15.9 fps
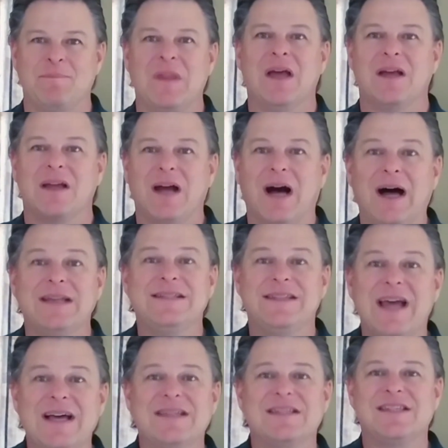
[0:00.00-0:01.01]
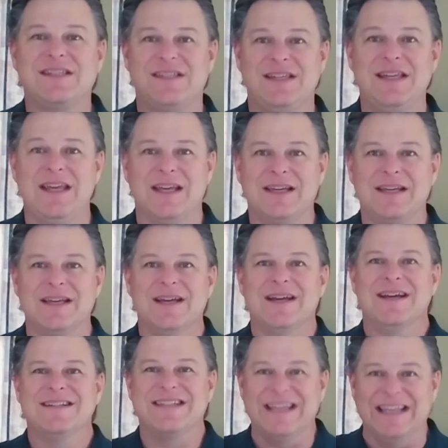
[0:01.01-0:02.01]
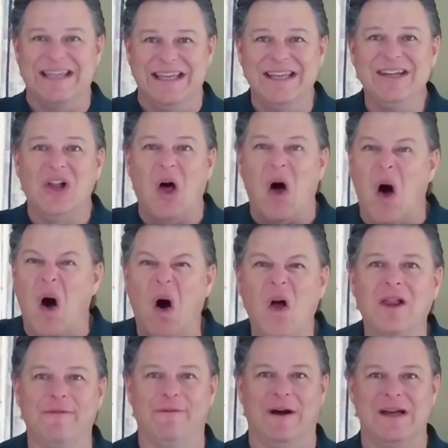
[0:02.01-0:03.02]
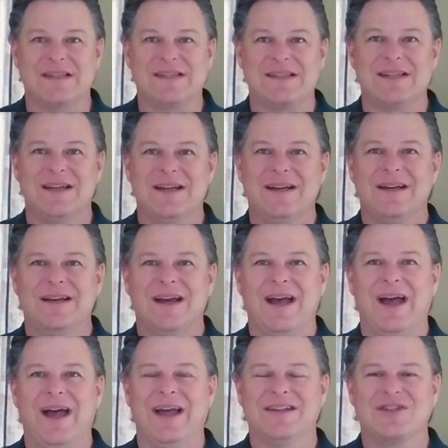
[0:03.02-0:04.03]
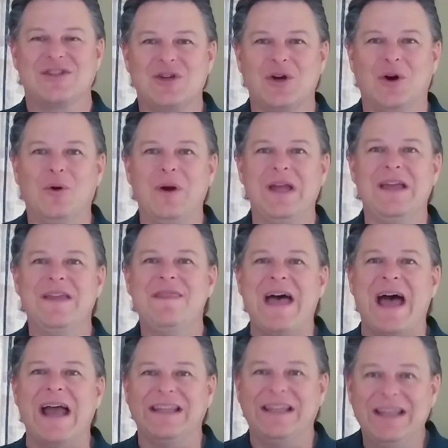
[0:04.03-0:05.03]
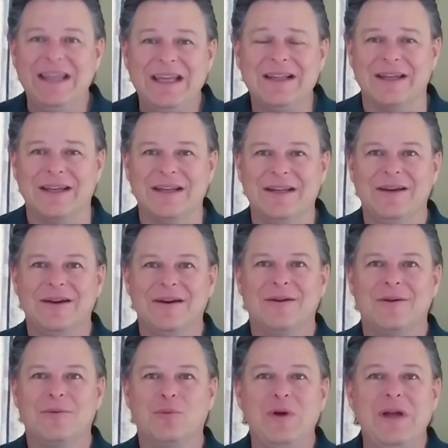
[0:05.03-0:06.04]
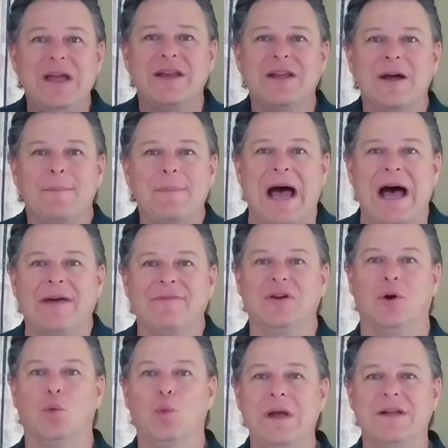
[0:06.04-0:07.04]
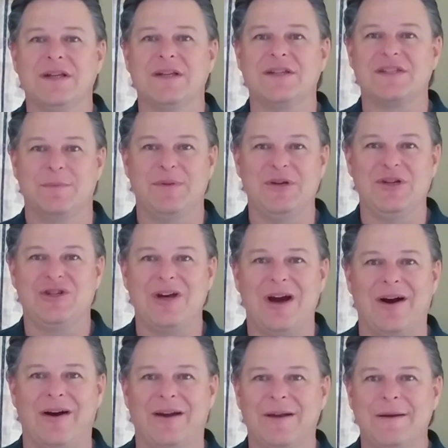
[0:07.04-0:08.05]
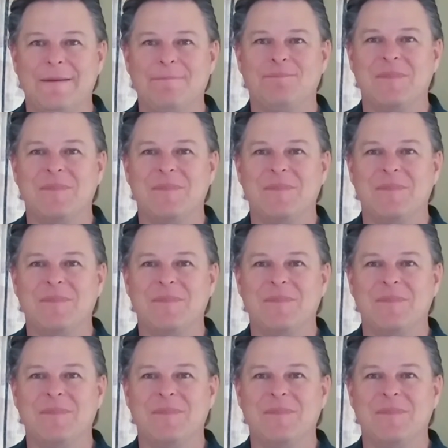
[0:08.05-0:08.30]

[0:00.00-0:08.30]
God does seek to heal all of us. And so in that healing, we end up having a witness to be shared.